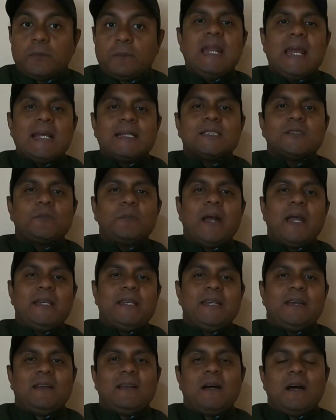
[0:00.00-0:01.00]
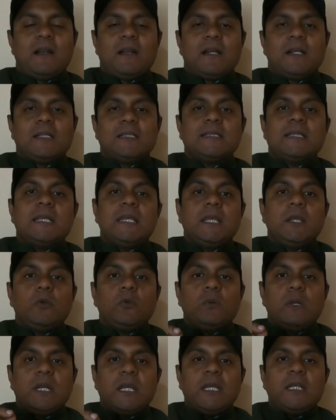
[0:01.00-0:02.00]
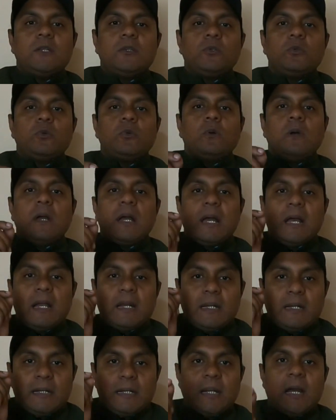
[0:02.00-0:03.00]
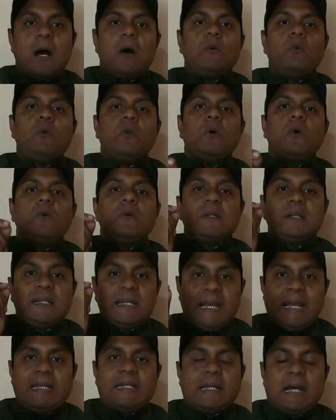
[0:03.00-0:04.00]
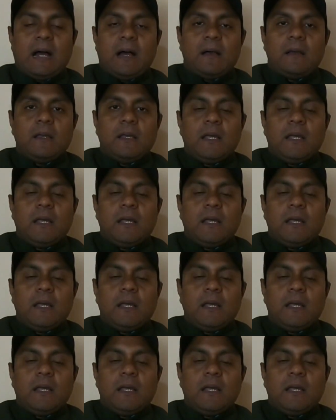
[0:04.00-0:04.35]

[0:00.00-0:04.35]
Next, my dear learners, you need to download data.